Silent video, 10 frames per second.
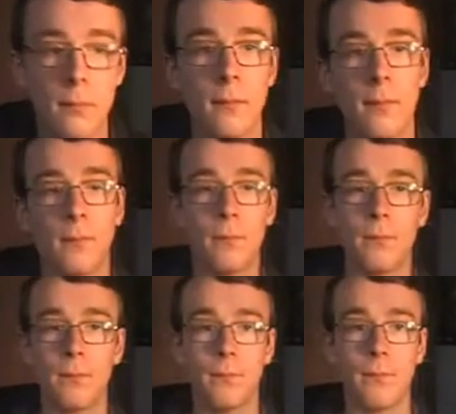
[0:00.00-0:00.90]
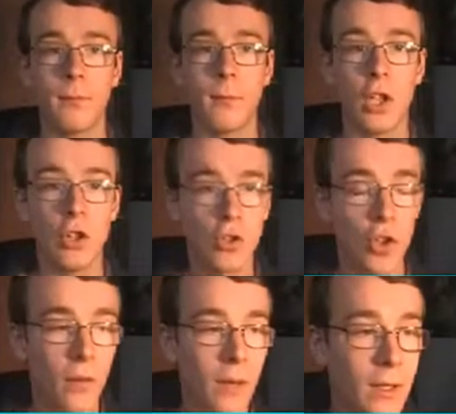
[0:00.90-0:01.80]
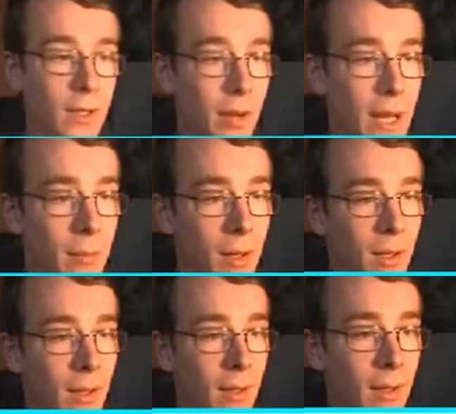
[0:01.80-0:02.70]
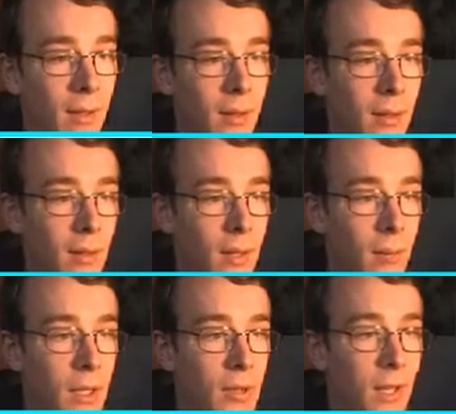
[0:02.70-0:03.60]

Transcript: on. Does nothing to him. God damn right? Your